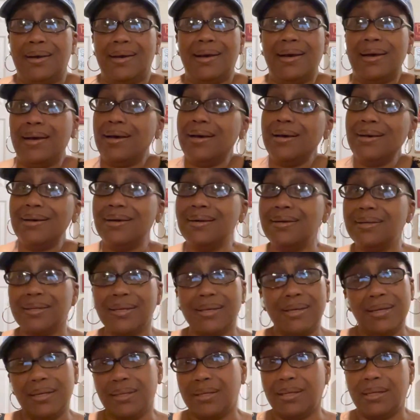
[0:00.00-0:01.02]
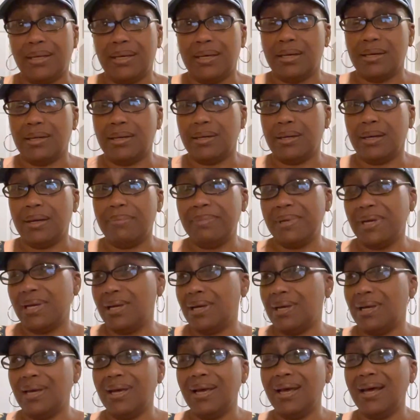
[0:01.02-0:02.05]
I couldn't get that. I mean,
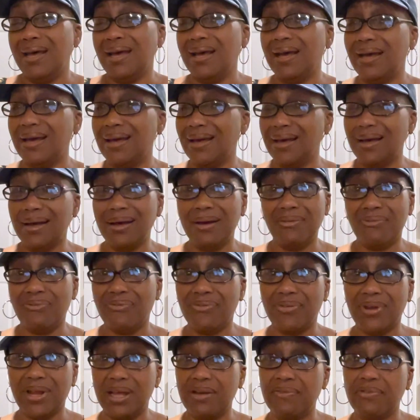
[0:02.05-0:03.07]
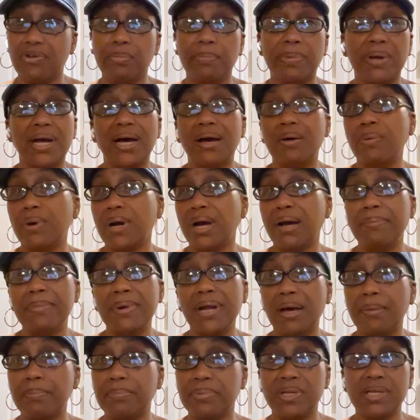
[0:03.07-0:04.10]
it had flavor, but I'm
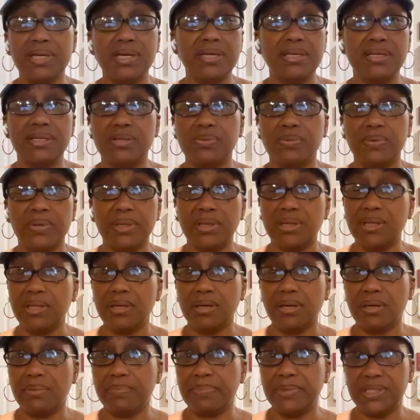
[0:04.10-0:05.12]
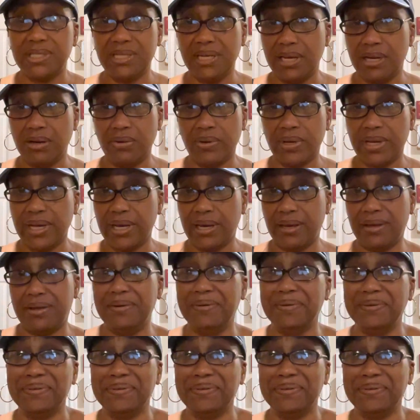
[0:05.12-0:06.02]
not pleased with the potato game.